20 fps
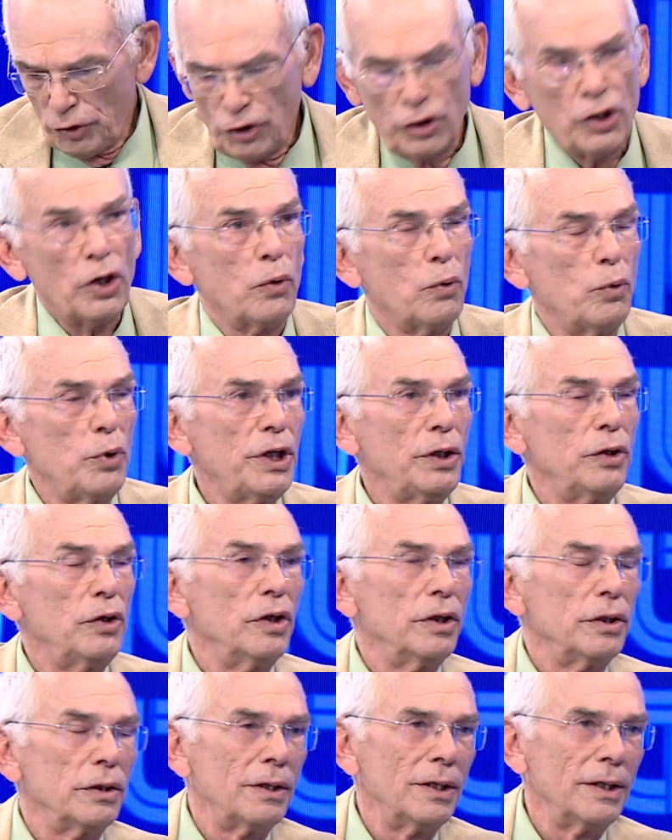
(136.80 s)
know,
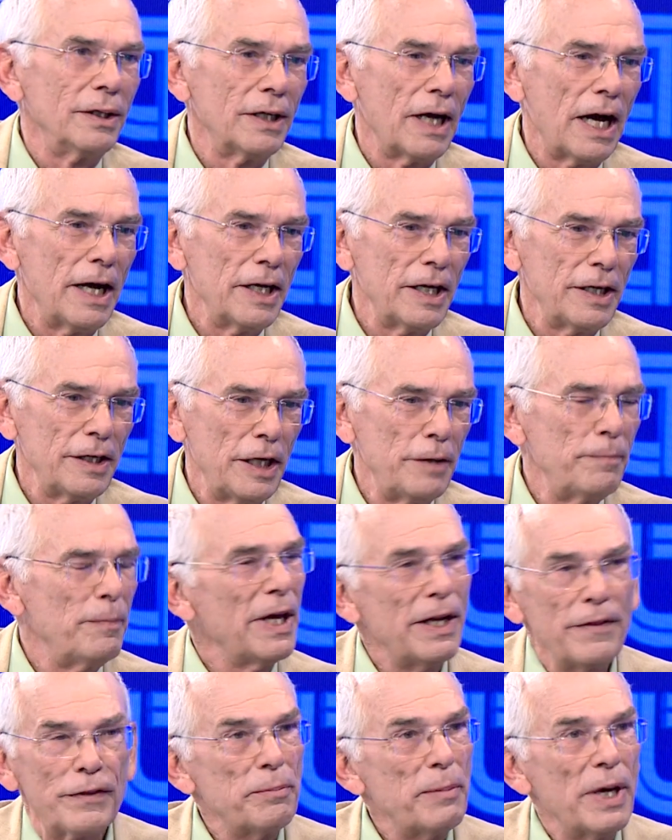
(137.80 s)
in
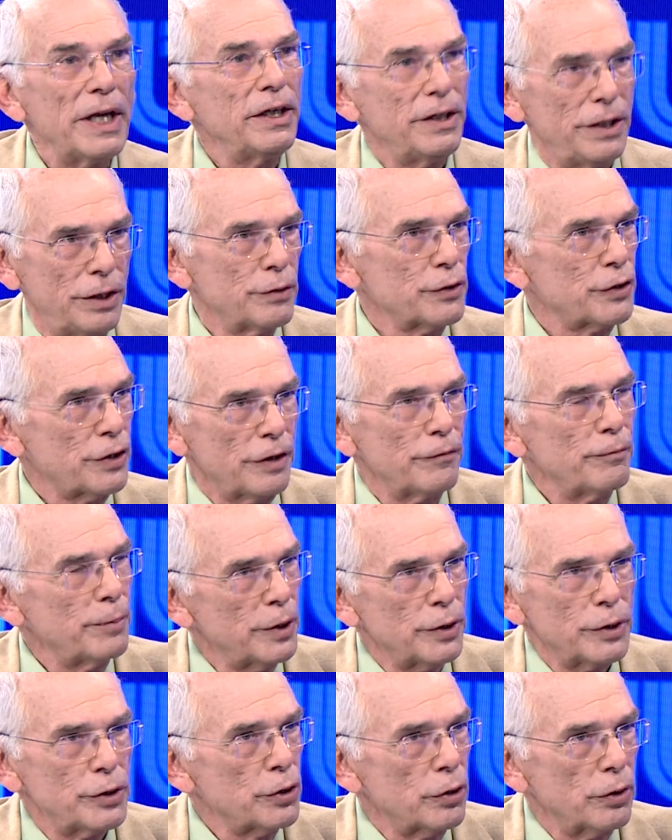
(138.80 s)
the many years that I've
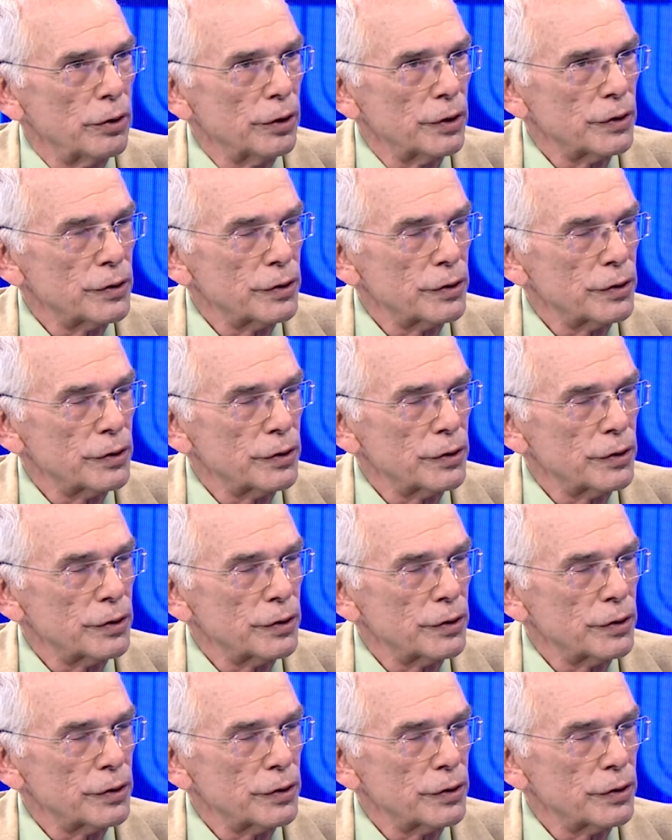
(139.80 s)
been a journalist,